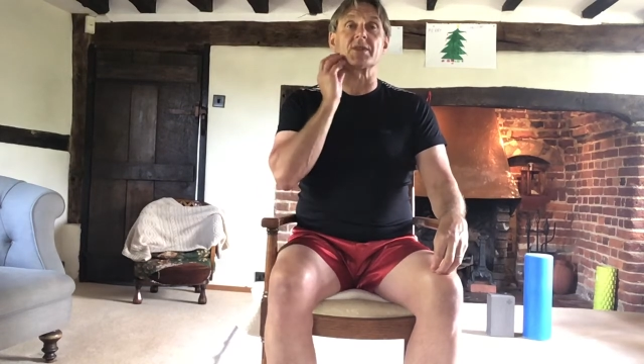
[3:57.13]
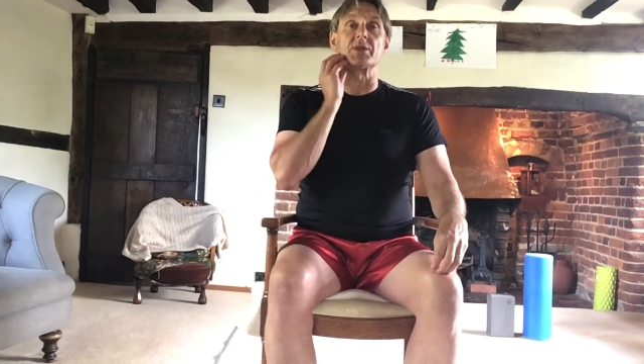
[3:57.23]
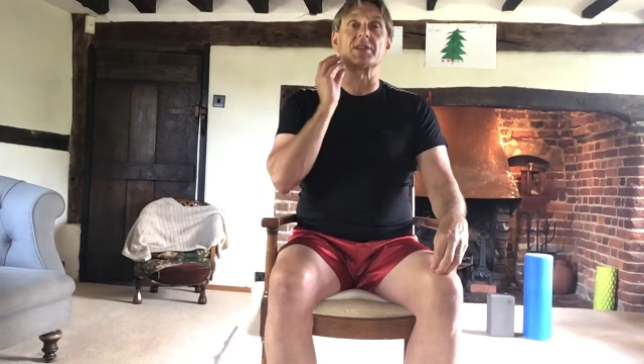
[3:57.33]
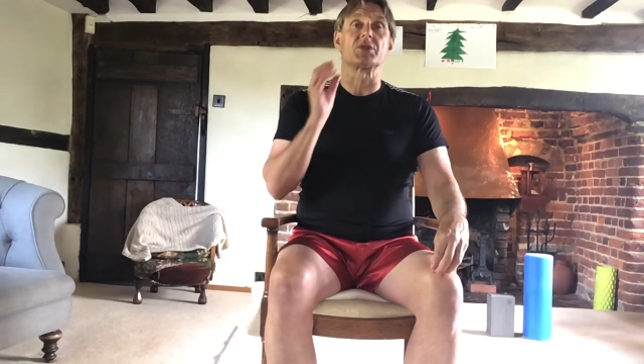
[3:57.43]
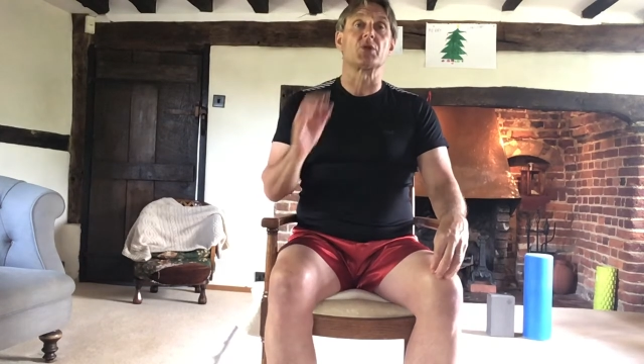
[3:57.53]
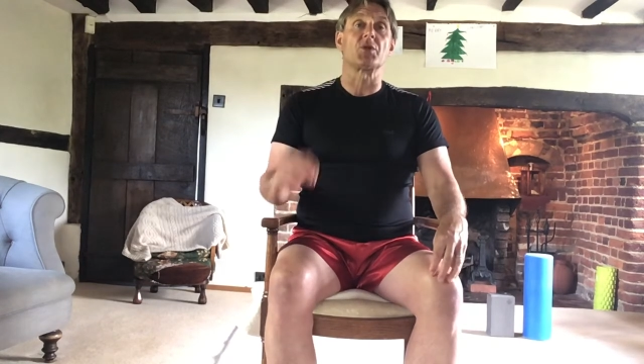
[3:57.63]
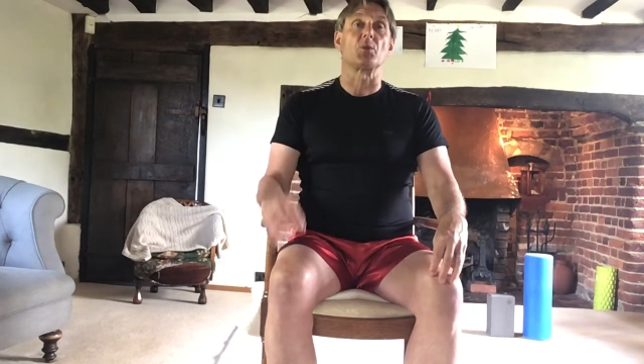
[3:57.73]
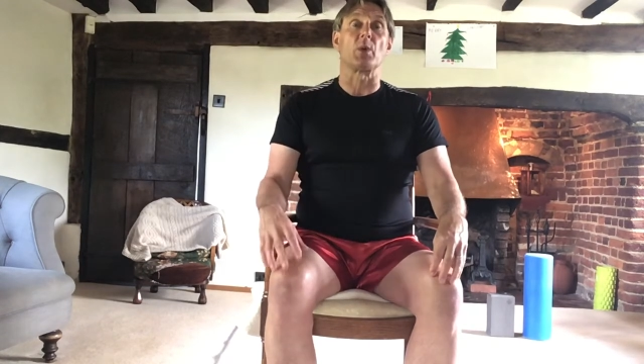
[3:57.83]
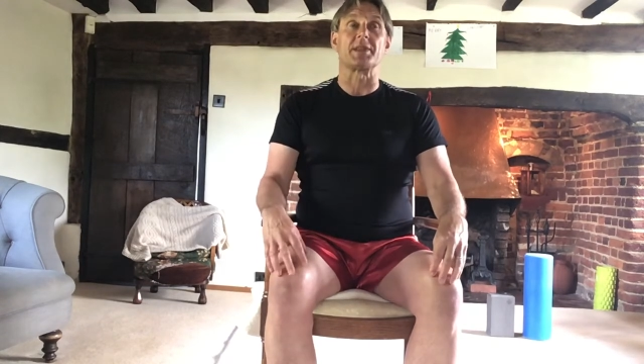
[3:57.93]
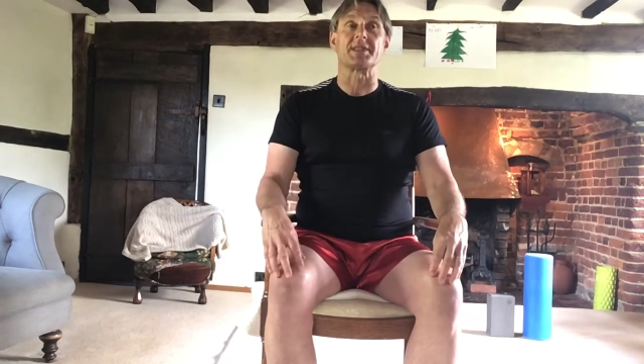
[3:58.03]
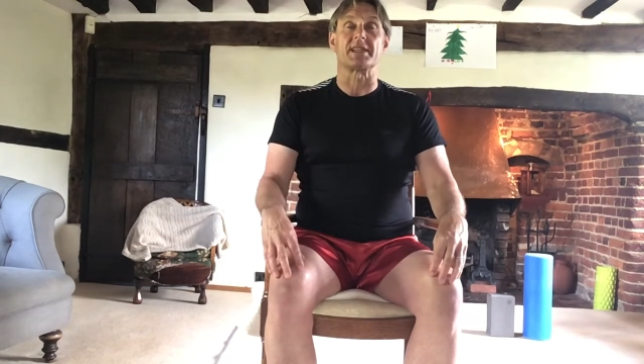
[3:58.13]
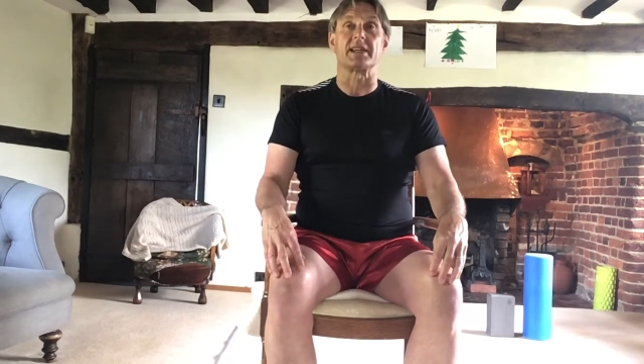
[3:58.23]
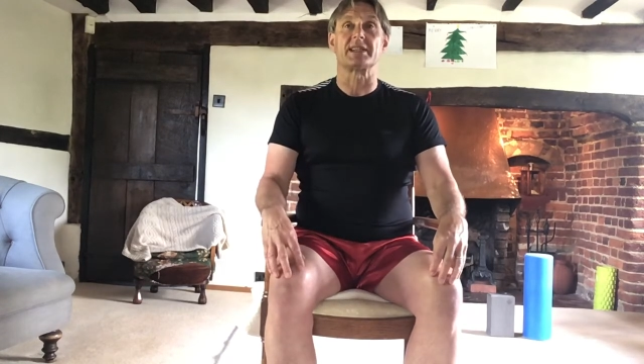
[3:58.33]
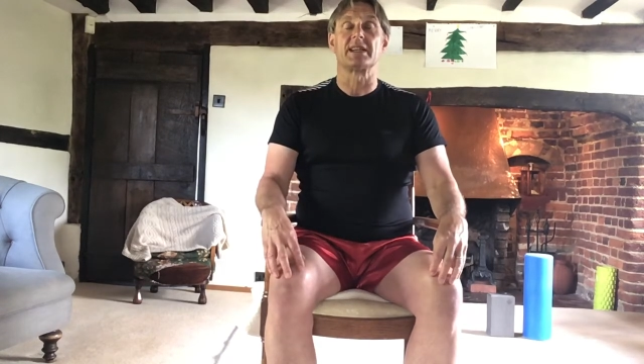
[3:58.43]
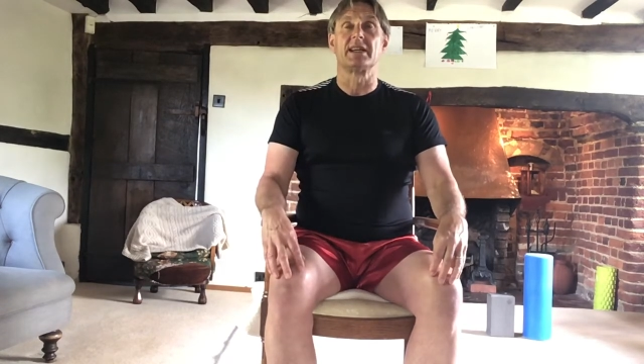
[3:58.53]
on his tooth on one
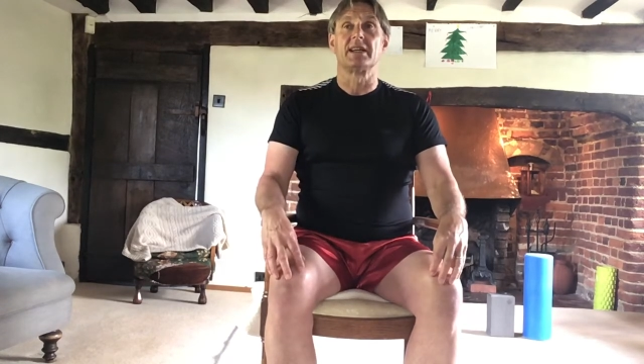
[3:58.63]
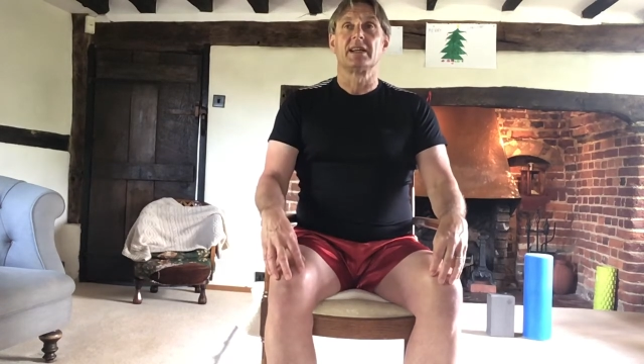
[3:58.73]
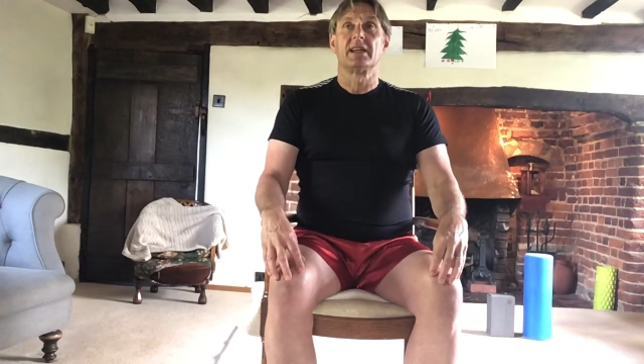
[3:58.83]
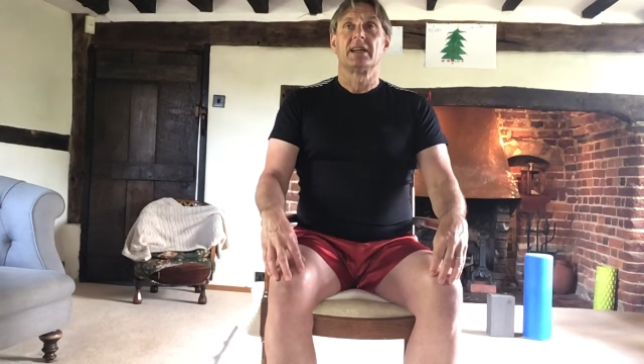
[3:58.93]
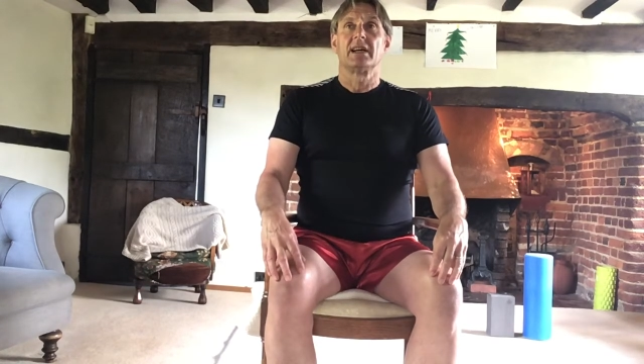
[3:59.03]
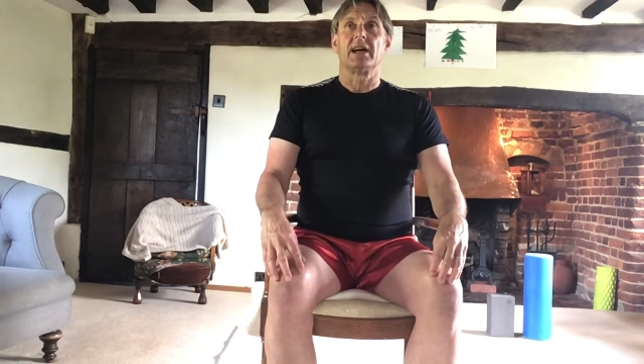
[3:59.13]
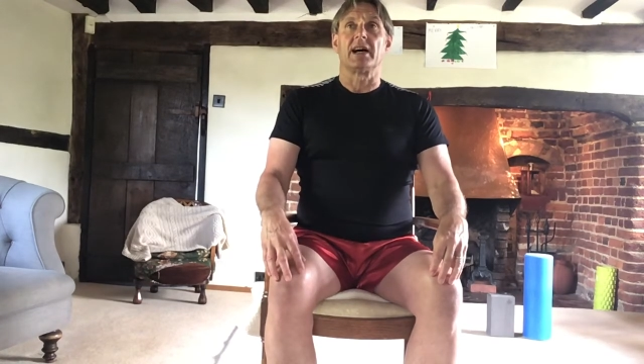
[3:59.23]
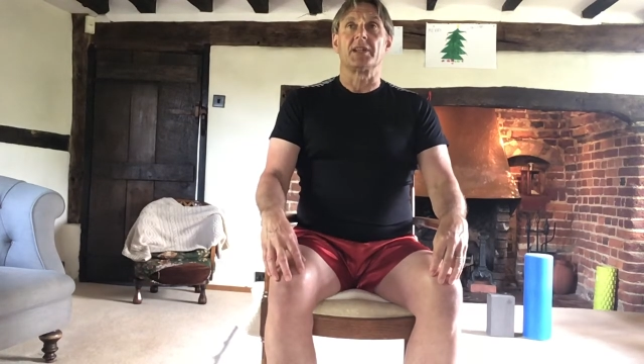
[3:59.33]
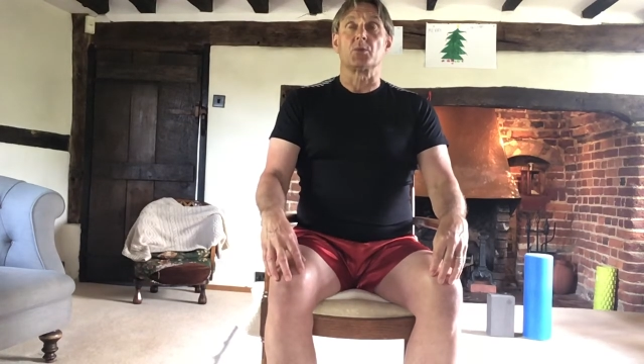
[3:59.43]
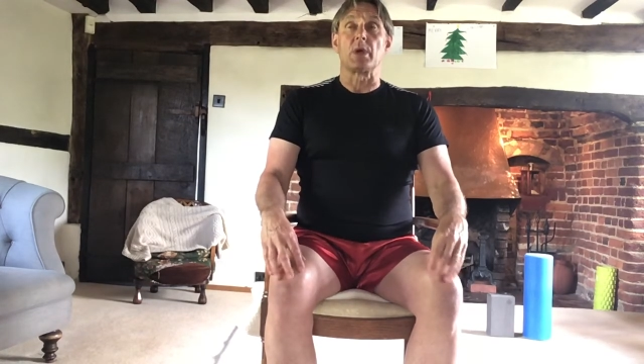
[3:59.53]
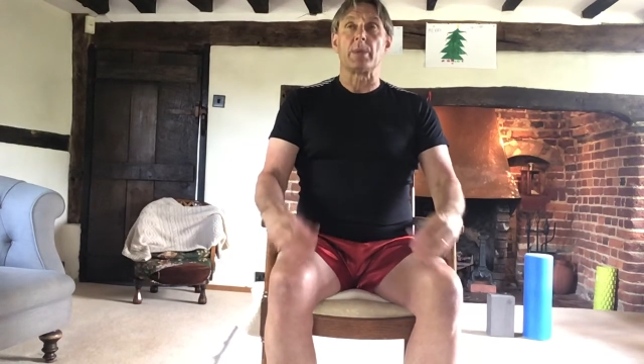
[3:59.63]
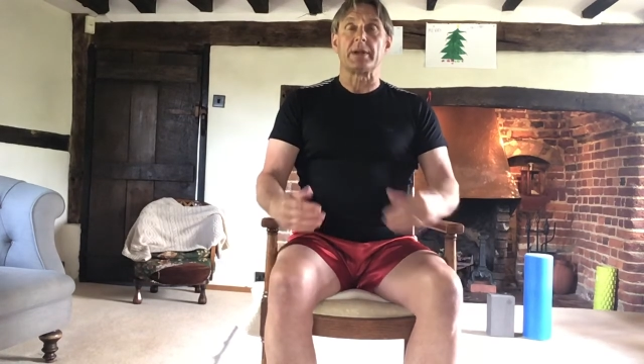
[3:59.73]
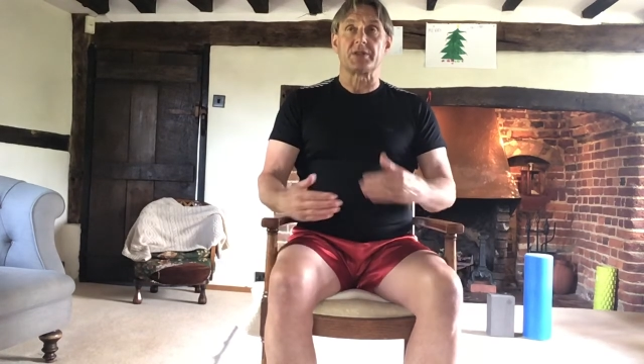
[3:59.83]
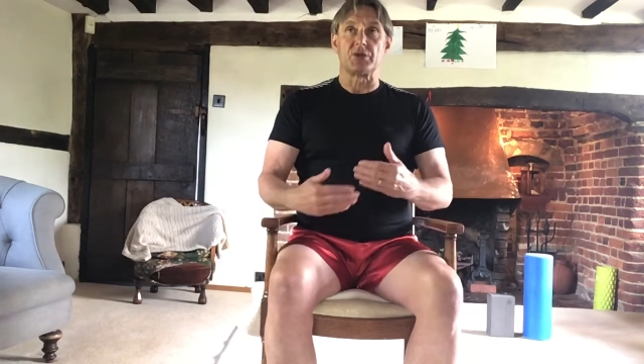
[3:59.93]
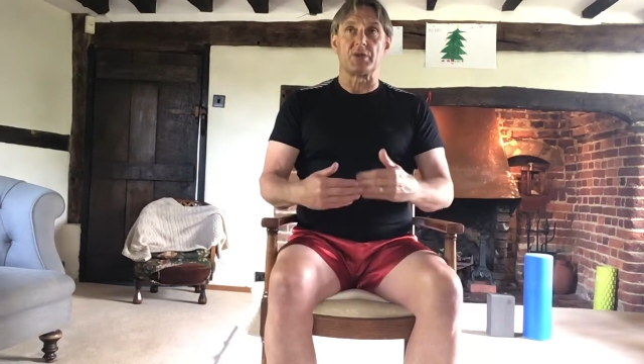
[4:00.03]
side, and we went to do